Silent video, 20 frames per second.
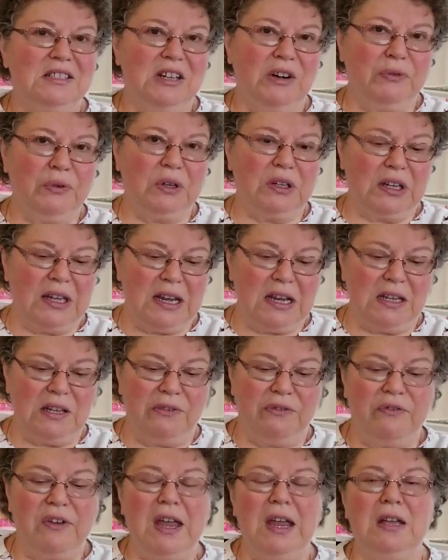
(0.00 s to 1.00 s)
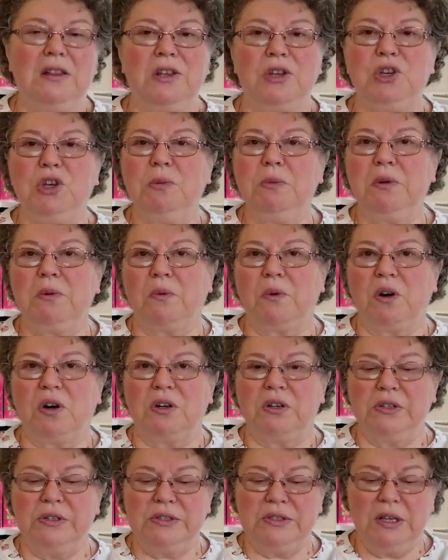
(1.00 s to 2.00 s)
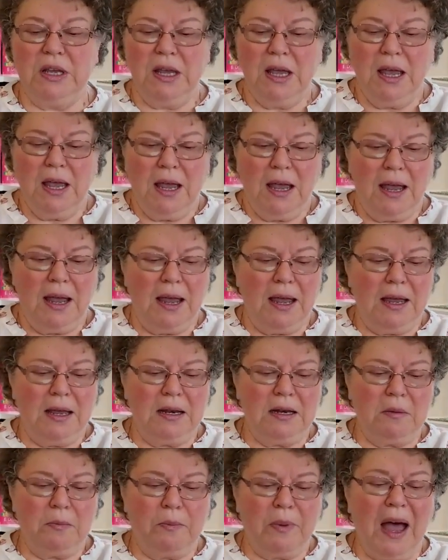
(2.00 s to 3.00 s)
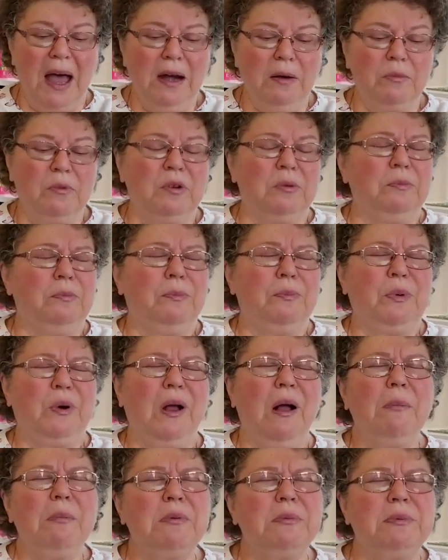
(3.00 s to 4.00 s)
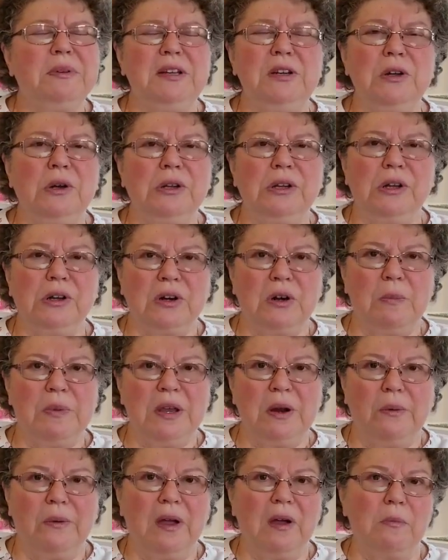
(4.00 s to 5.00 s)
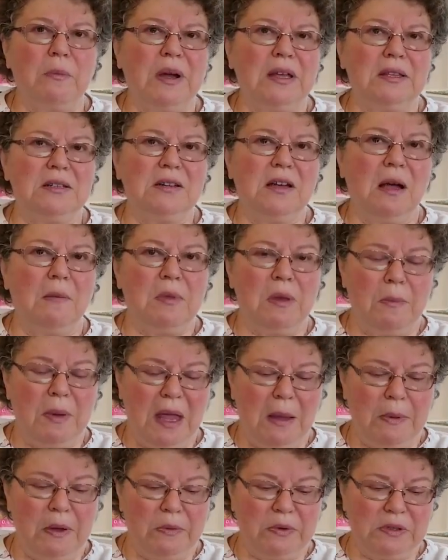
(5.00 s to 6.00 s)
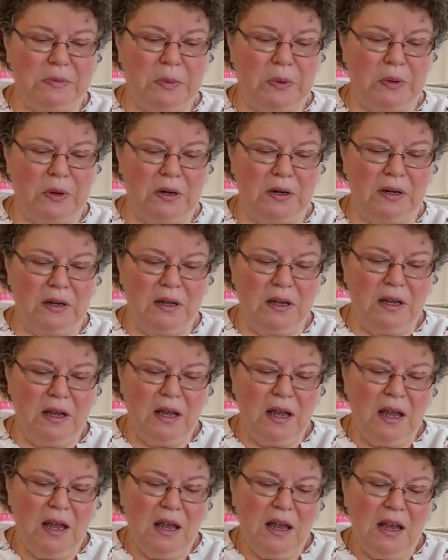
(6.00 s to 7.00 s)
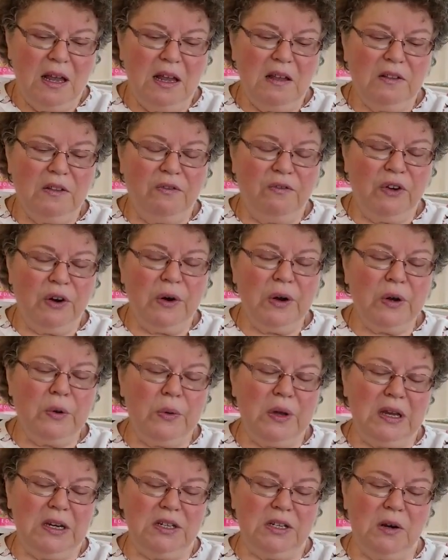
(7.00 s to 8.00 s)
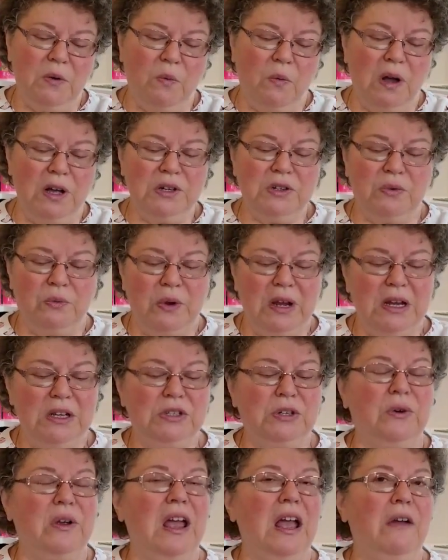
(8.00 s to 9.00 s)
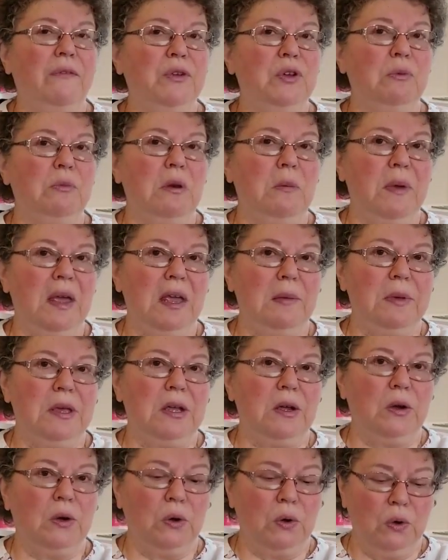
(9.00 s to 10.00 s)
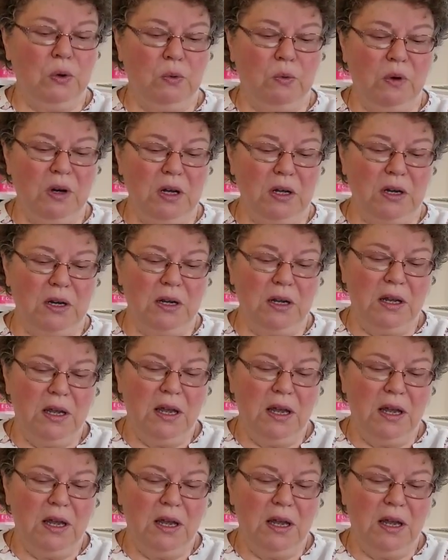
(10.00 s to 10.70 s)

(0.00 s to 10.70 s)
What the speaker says: differently in the Fae and the human worlds, and Bottom would probably no longer be around by the time the baby was born. If the Fairy Queen didn't want to raise her half-human baby, who would?